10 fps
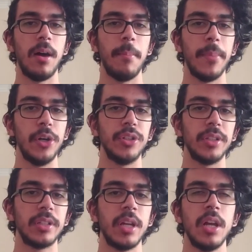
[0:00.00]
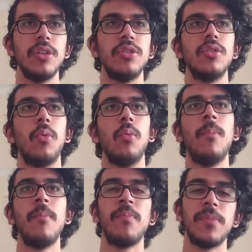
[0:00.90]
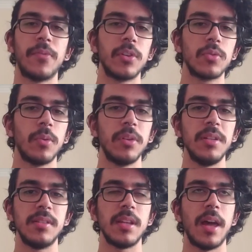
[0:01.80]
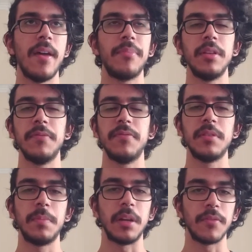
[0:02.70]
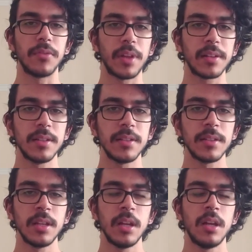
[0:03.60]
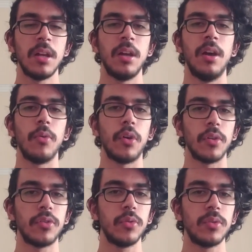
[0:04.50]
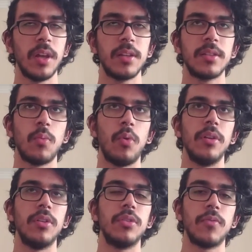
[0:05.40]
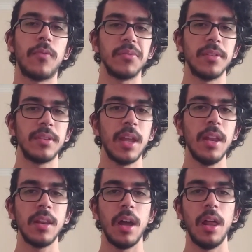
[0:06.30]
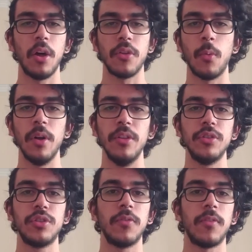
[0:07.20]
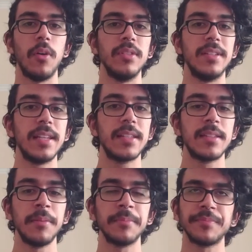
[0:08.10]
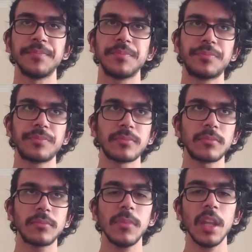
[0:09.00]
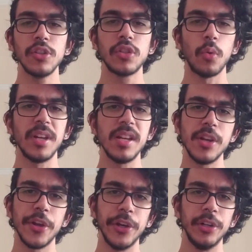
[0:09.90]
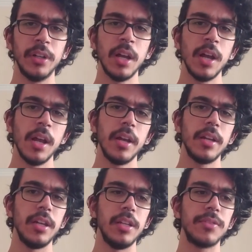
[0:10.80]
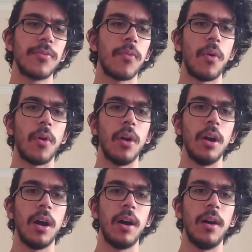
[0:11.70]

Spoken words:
merged. So the first one is adaptive spinning Futexes. We got 2 takes, one in 2010, another one in 2016. So the idea here is for